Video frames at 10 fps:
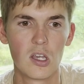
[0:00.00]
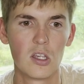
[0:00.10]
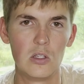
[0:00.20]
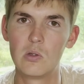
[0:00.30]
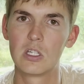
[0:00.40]

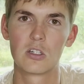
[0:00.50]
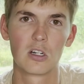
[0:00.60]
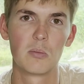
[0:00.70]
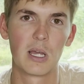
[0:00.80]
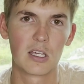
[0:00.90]
you can
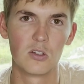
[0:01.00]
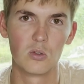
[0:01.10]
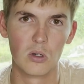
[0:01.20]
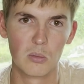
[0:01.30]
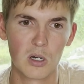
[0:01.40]
turn back
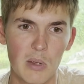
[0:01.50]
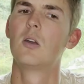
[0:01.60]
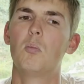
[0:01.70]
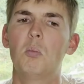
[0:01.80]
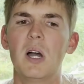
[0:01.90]
into a
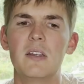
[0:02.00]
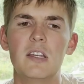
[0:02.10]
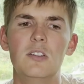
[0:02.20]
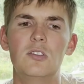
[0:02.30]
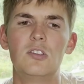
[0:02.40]
mermaid. But
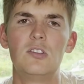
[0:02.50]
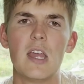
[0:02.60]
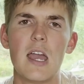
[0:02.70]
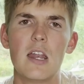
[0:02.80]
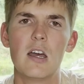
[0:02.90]

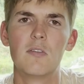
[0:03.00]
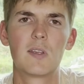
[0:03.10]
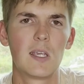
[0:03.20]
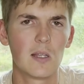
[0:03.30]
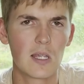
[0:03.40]
instead of
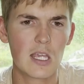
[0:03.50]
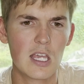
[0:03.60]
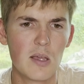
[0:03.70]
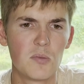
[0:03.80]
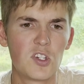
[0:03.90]
killing
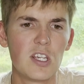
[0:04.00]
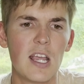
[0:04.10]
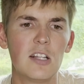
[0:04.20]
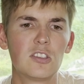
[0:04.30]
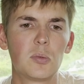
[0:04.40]
him, she
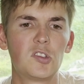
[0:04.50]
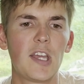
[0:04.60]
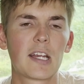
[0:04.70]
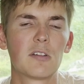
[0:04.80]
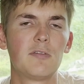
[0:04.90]
ends up
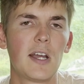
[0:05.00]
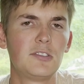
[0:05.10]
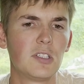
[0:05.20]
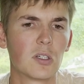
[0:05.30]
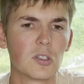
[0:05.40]

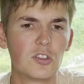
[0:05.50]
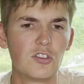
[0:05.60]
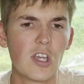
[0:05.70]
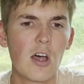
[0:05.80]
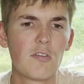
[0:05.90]
sacrificing
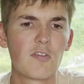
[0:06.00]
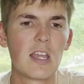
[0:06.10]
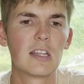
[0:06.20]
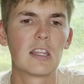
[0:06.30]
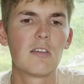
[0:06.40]
herself
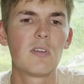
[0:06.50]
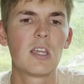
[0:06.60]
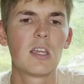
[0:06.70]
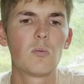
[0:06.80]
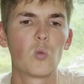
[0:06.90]
and
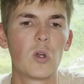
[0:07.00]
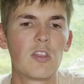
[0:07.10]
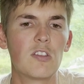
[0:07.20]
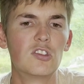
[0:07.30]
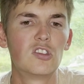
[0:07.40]
living
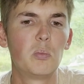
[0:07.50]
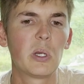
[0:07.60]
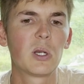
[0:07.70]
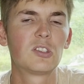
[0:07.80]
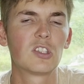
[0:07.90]
with the
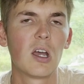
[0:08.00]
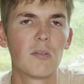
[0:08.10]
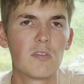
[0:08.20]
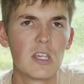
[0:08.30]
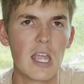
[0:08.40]
spirits
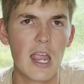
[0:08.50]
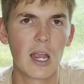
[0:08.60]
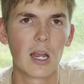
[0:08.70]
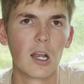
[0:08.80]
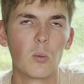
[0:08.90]
of the
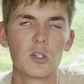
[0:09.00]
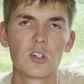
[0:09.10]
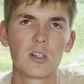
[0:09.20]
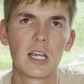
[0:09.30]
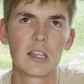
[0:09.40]
air, which
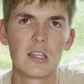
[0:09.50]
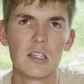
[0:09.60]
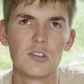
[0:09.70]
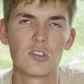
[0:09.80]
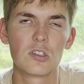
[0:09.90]
are like
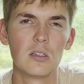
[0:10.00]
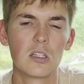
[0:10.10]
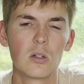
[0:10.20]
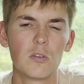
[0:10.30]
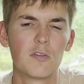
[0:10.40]
these
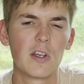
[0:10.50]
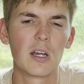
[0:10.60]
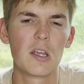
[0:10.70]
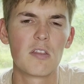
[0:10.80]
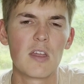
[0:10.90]
little
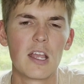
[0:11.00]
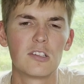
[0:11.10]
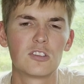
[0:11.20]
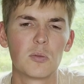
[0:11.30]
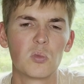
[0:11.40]
fairy
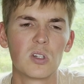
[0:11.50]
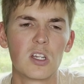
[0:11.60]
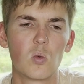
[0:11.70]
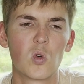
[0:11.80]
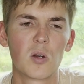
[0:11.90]
things that
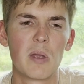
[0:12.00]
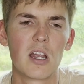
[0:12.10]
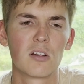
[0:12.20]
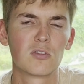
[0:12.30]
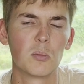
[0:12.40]
bring warm
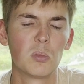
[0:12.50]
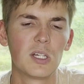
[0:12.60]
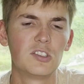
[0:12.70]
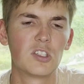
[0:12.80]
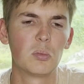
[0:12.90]
air from
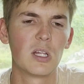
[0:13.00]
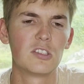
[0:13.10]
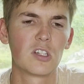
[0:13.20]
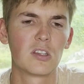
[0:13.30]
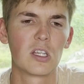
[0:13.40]
place to
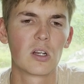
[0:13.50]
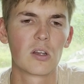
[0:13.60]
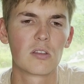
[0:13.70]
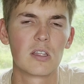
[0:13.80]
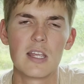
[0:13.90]
place on the
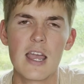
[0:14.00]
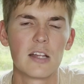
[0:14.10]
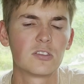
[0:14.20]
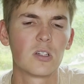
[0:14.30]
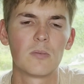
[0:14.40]
earth. And yeah,
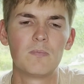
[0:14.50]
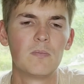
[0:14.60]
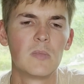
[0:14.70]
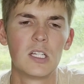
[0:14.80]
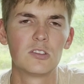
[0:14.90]
it's all
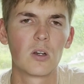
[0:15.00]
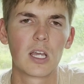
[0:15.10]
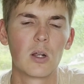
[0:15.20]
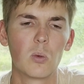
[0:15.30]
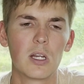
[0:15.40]
it's all
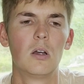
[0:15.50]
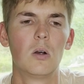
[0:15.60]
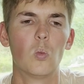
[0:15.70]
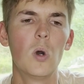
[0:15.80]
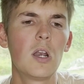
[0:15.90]
kind of weird.
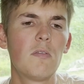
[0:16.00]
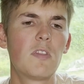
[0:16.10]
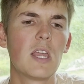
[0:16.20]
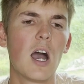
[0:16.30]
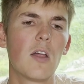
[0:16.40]
One of
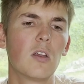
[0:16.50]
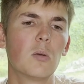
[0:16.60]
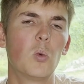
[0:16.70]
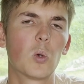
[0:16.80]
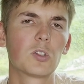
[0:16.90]
the other
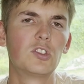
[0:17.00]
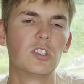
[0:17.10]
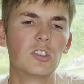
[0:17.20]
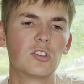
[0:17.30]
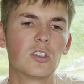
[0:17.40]
more
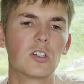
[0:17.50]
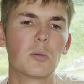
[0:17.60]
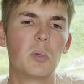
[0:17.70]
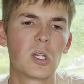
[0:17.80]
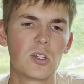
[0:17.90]
sinister
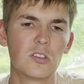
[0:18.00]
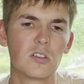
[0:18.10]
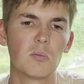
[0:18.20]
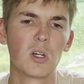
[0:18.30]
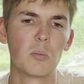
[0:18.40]
depictions
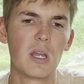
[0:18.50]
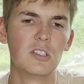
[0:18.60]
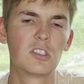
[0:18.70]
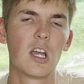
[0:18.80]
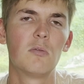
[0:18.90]
of
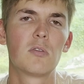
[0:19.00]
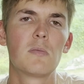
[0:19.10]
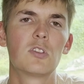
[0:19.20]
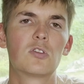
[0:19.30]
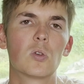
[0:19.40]
mermaids come from
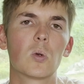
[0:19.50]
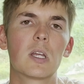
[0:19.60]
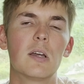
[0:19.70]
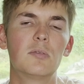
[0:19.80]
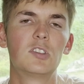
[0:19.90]
the
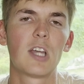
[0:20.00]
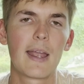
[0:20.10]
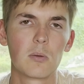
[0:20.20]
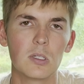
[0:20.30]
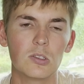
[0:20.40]
story of
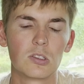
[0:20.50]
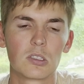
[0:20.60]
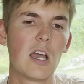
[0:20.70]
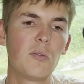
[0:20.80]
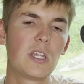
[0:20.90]
Sirens.
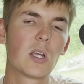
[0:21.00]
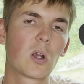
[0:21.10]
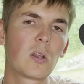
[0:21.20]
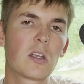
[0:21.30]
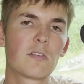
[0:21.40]
Now, the
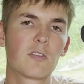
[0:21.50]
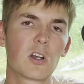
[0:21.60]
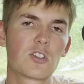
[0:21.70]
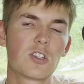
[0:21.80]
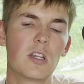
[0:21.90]
earlier
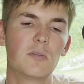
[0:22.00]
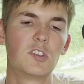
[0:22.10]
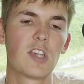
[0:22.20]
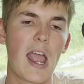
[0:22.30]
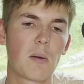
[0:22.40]
version of
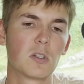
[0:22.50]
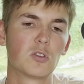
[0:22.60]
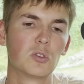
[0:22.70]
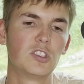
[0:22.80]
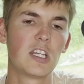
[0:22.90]
Sirens
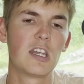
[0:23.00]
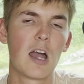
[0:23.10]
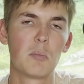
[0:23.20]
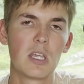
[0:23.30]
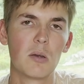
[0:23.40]
was said to
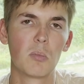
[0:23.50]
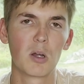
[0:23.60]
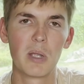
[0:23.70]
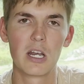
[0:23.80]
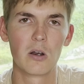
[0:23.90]
not be a
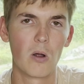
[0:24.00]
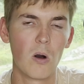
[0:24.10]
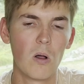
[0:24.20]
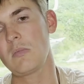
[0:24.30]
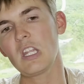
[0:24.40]
mermaid at all,